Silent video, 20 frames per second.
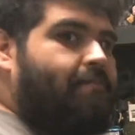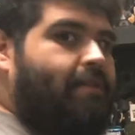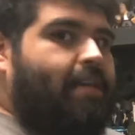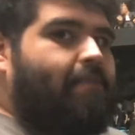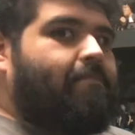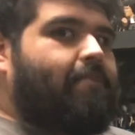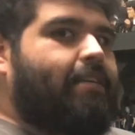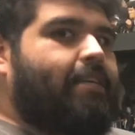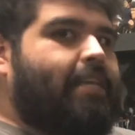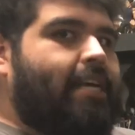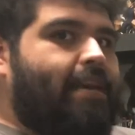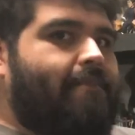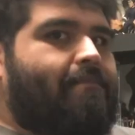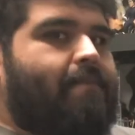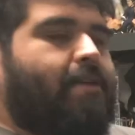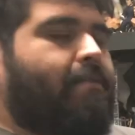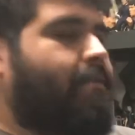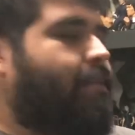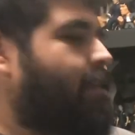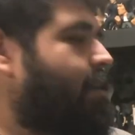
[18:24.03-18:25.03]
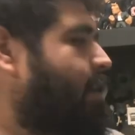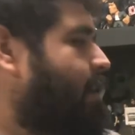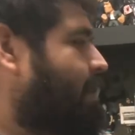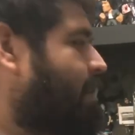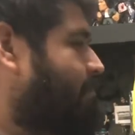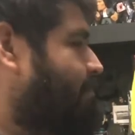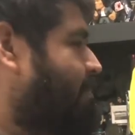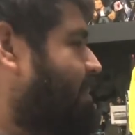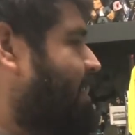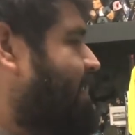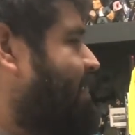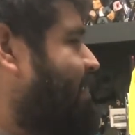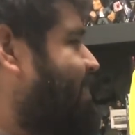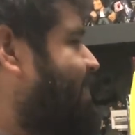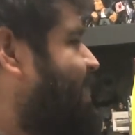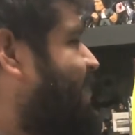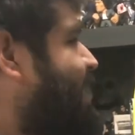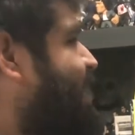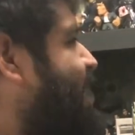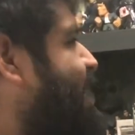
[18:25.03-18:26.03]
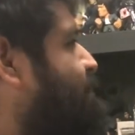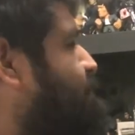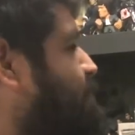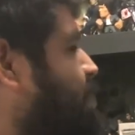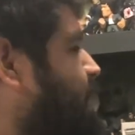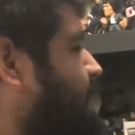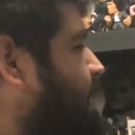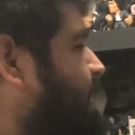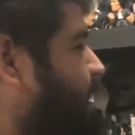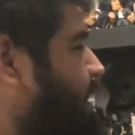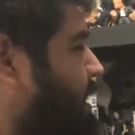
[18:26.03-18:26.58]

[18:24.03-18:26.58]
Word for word: be able to get me, but there's nothing really.